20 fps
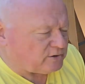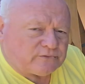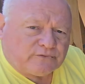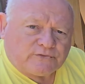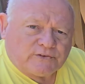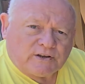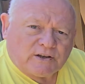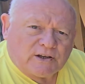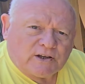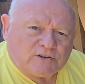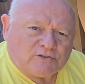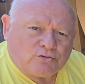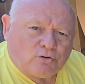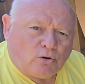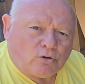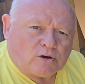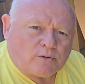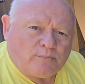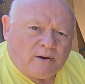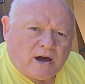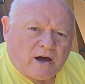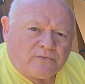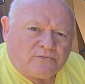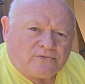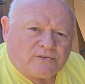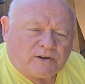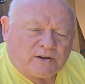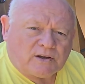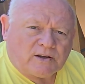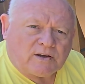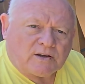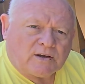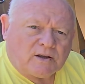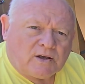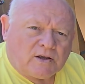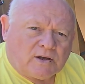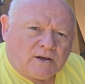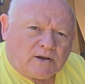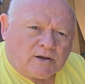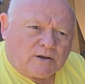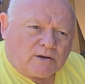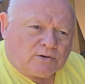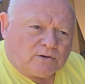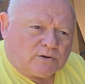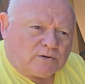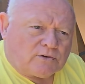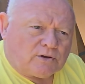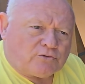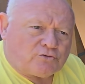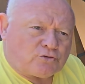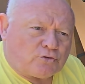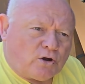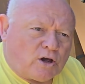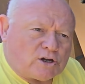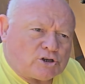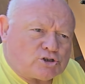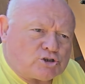of uh, talk about uh, trying